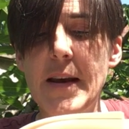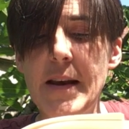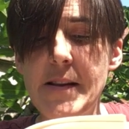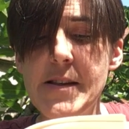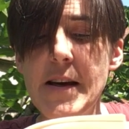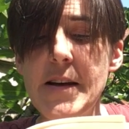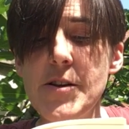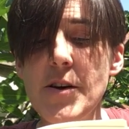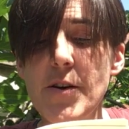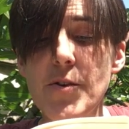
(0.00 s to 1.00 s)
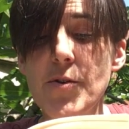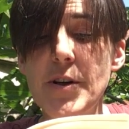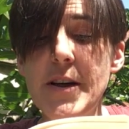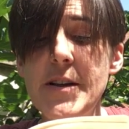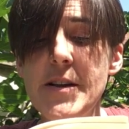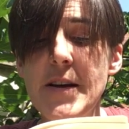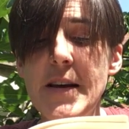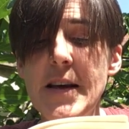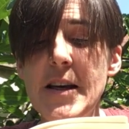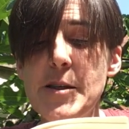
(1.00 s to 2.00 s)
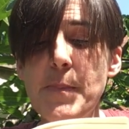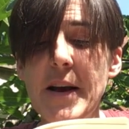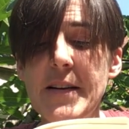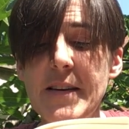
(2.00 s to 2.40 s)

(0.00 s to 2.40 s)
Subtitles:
Inside, underneath, It's packed